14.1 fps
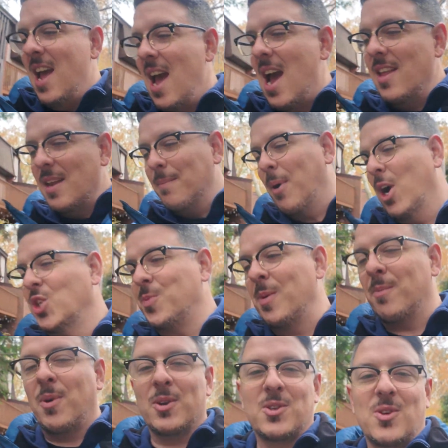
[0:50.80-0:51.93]
And then
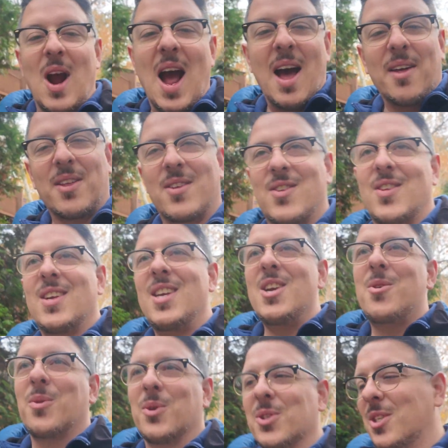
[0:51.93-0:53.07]
parchment plus grass
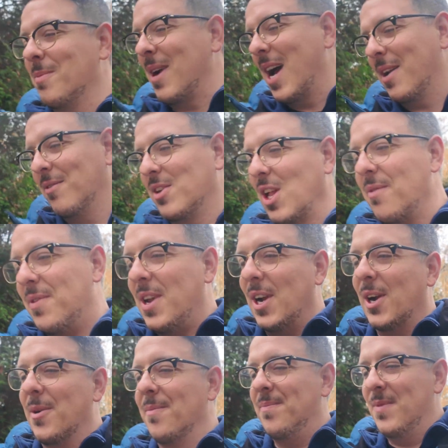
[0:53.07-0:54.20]
equals some kind of glove
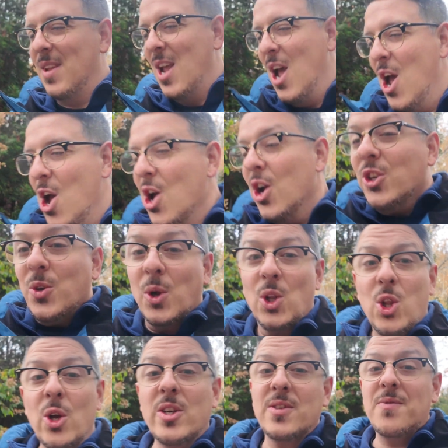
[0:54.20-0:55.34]
here. So it
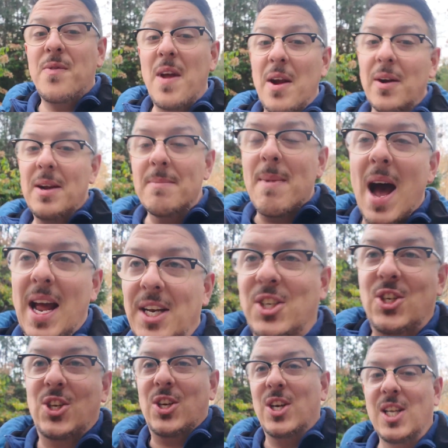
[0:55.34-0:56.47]
looks very
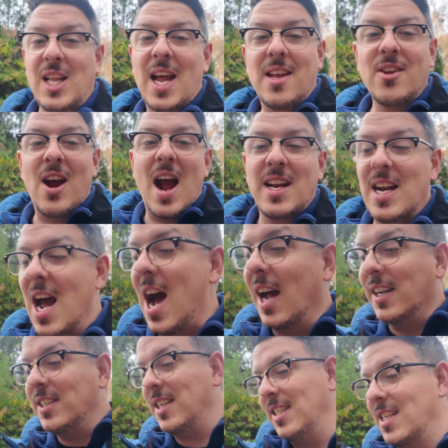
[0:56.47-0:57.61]
much like they're adding
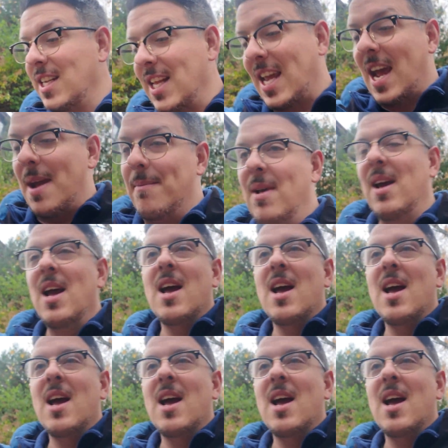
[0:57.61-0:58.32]
hunting to the game.